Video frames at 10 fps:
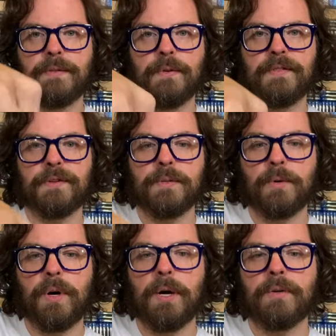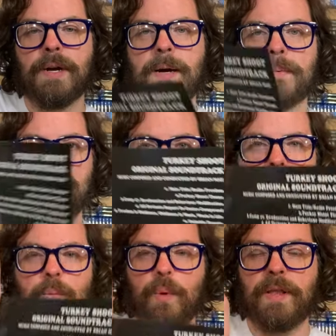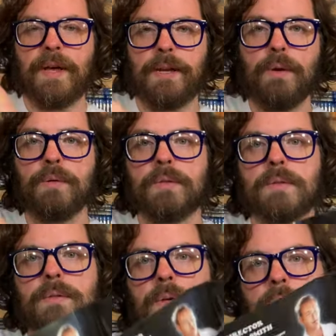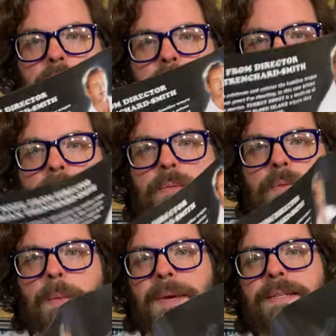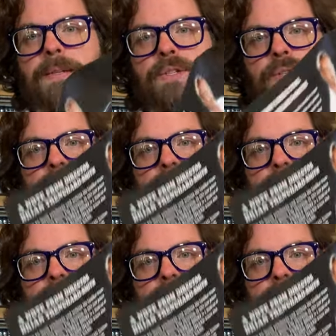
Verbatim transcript: a reversible art wrap with a notes or, you know, a message